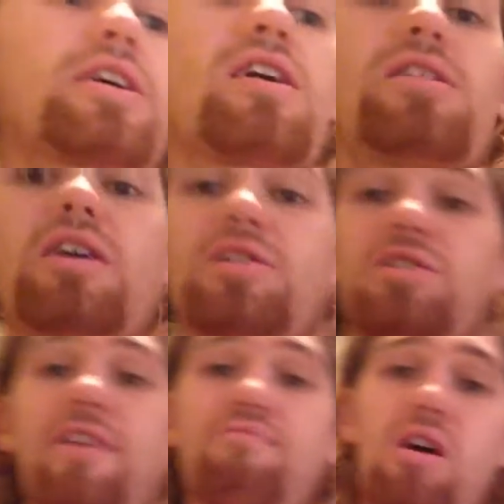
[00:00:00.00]
I got a lot of
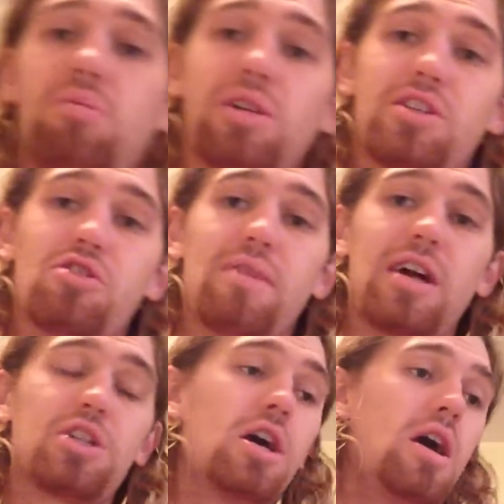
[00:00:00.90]
stuff, probably too
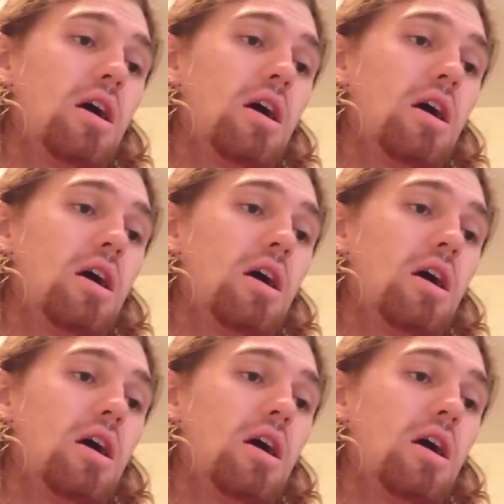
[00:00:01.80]
much.